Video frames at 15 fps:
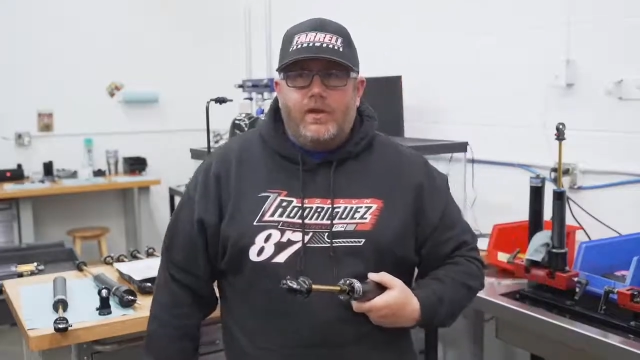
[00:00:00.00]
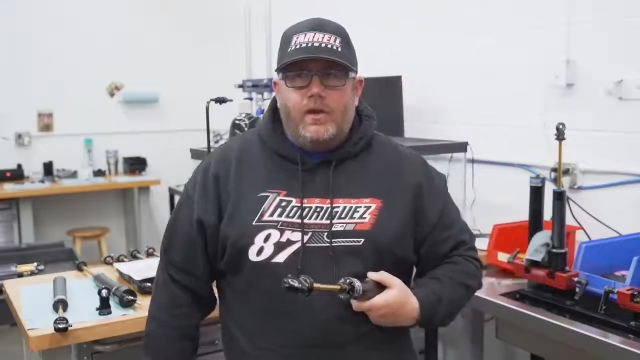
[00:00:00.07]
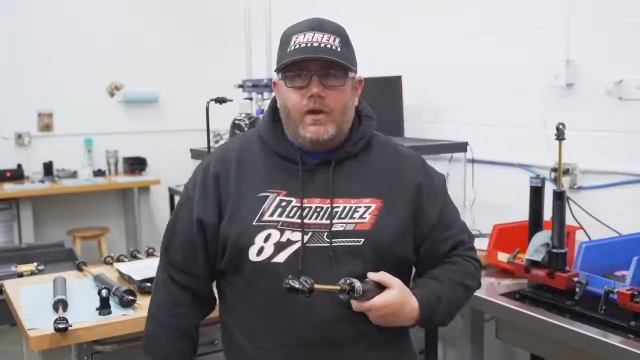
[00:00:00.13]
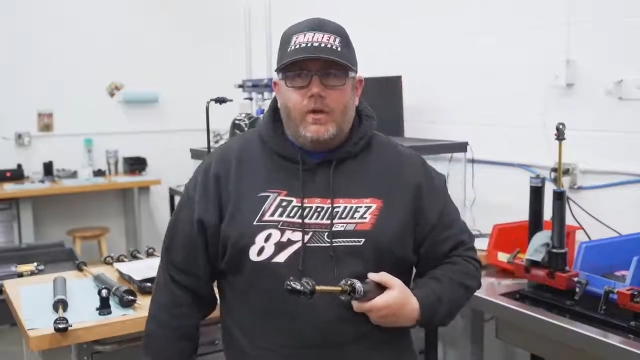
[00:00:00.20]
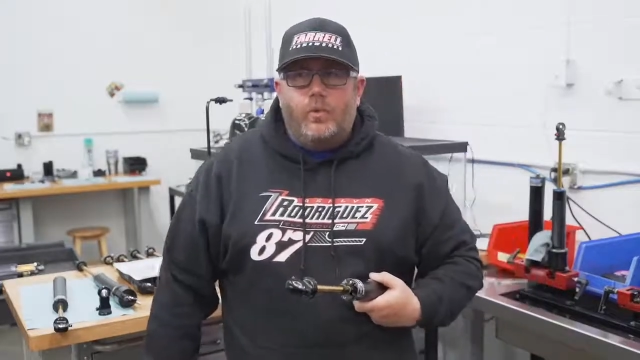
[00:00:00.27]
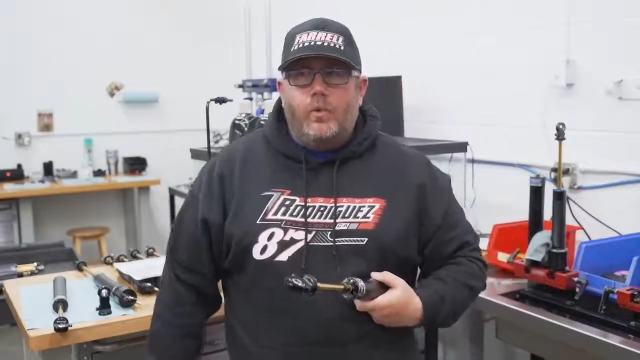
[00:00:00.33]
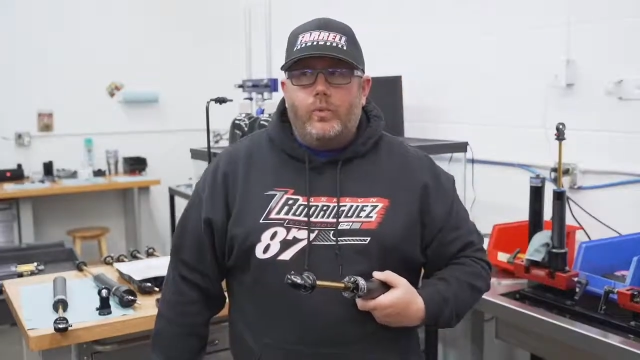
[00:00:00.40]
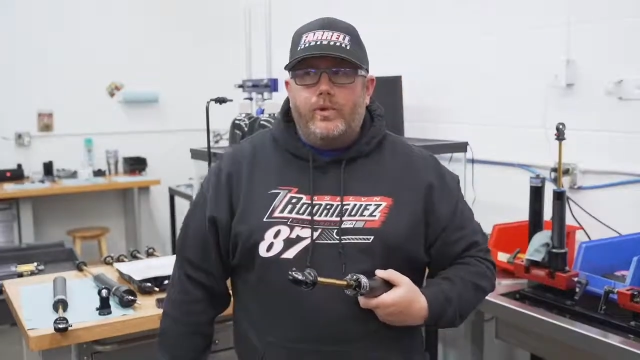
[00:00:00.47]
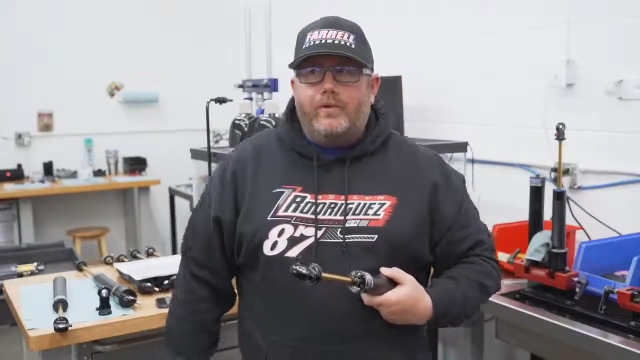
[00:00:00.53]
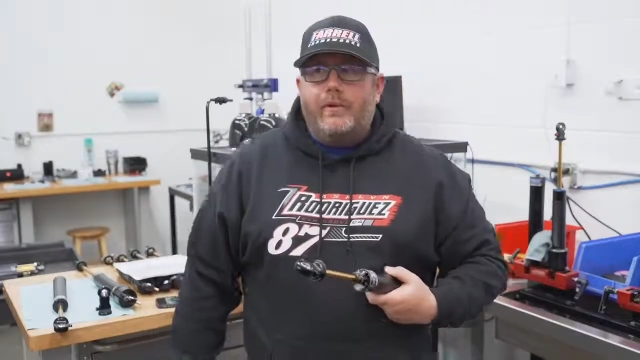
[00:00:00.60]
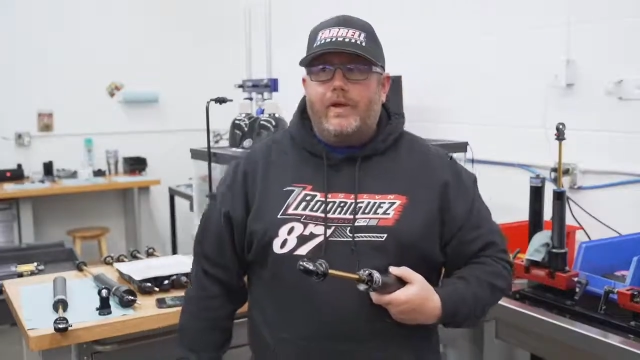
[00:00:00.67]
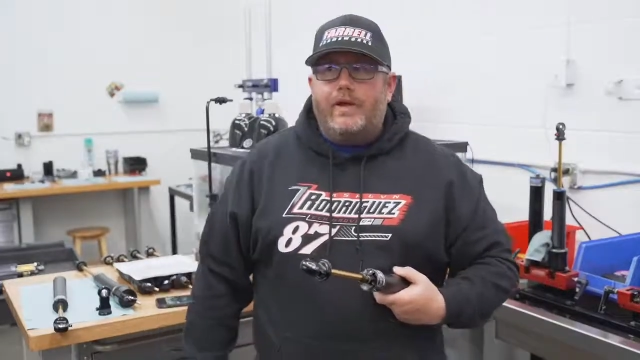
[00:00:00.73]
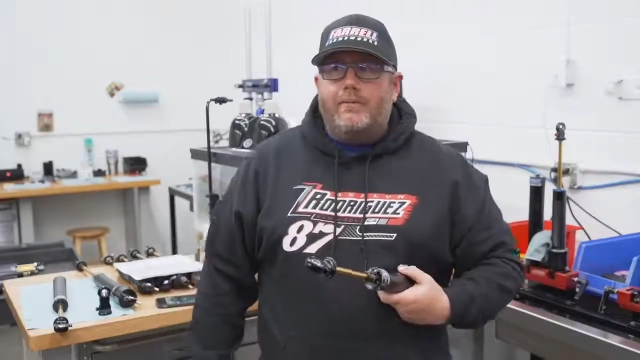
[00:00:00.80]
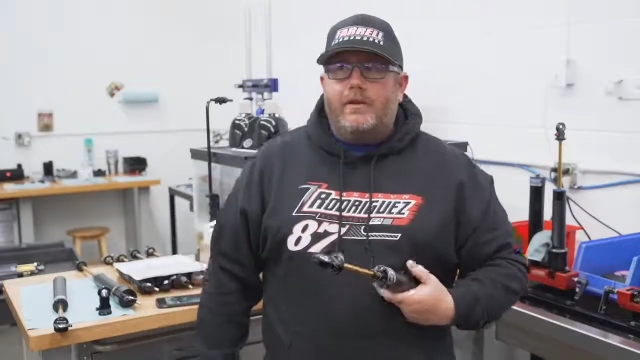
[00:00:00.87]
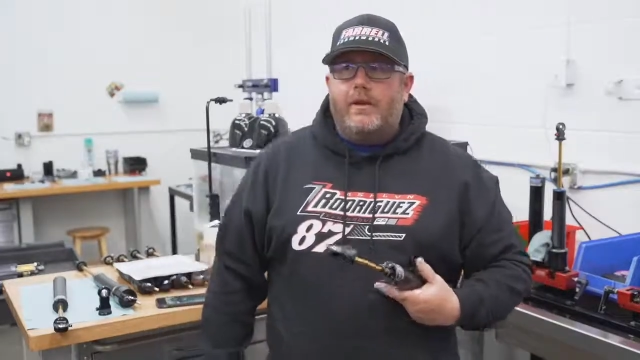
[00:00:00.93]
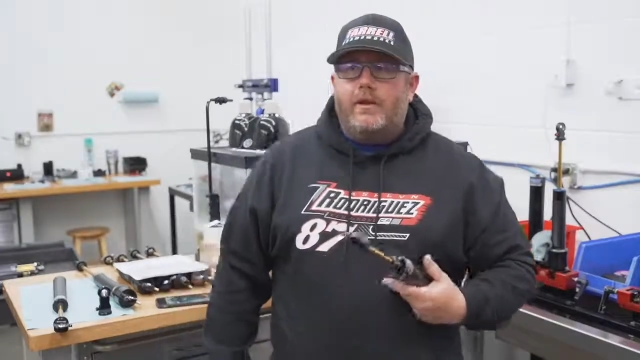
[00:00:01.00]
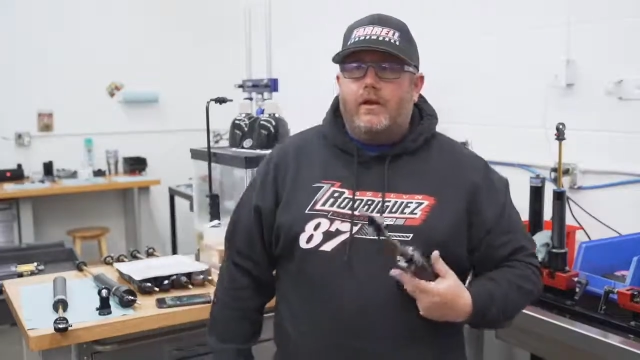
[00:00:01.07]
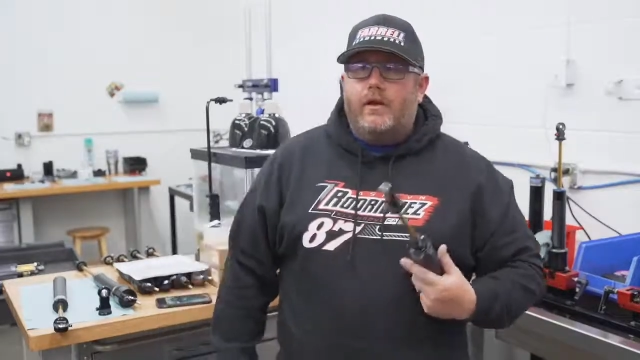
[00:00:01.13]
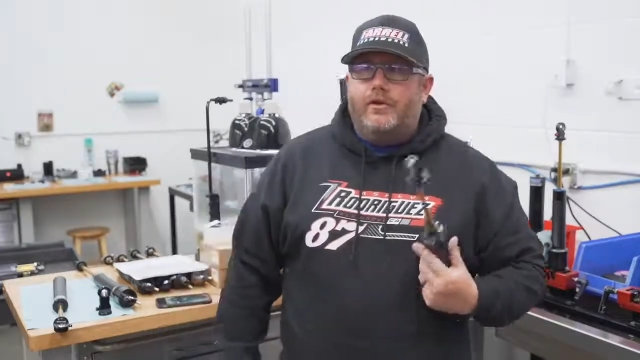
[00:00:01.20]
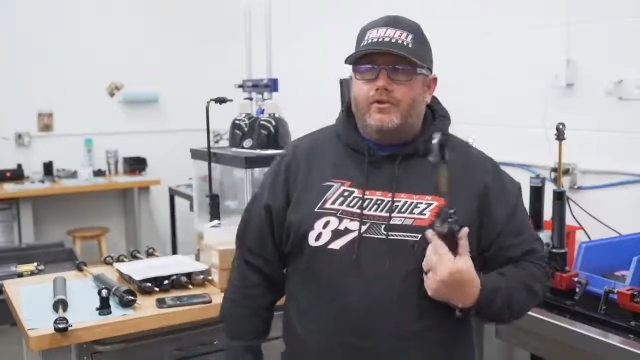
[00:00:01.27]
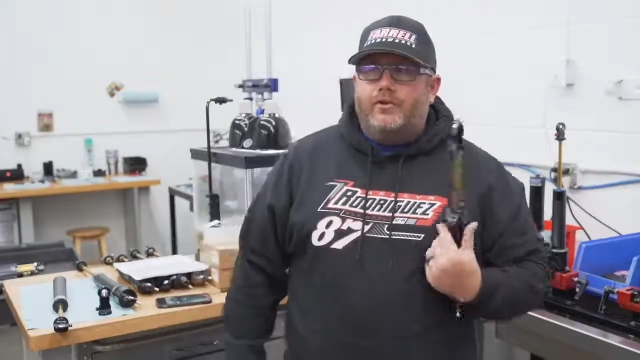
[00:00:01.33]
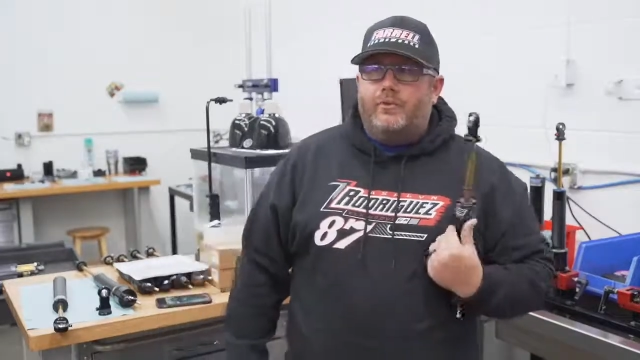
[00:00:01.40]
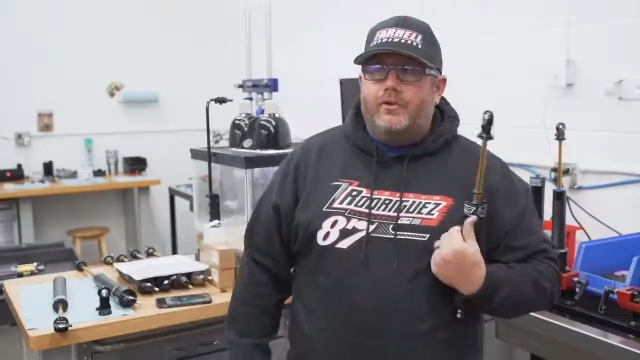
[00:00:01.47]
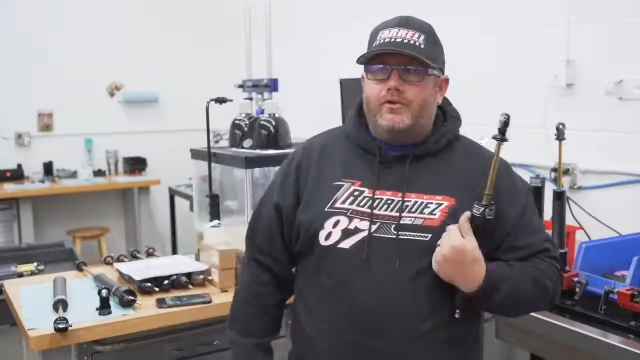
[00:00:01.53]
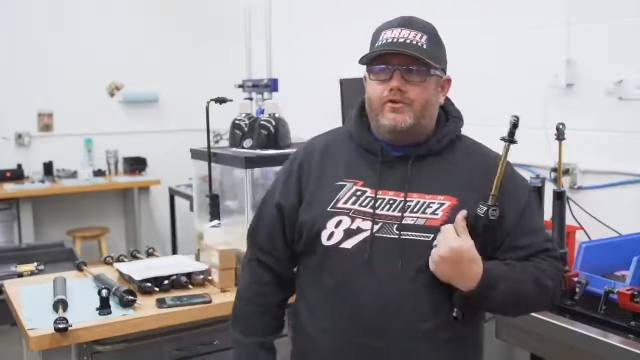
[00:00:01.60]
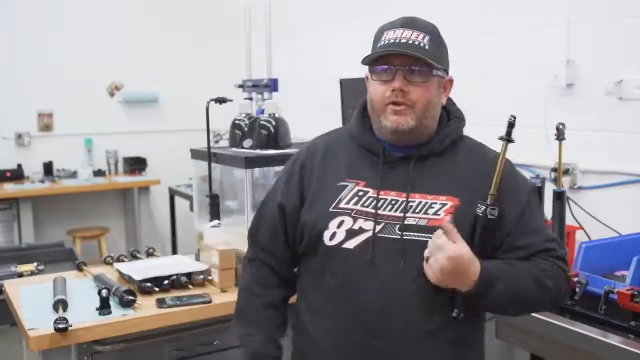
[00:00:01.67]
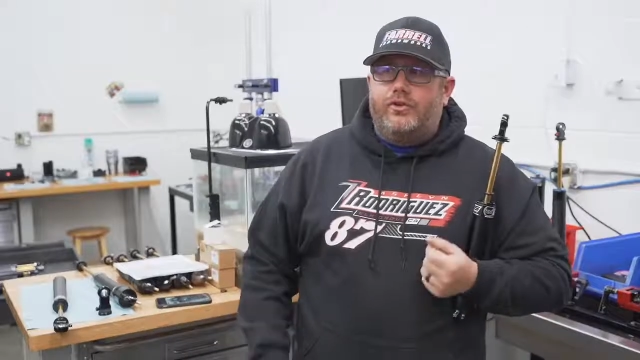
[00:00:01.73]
what we recommend customers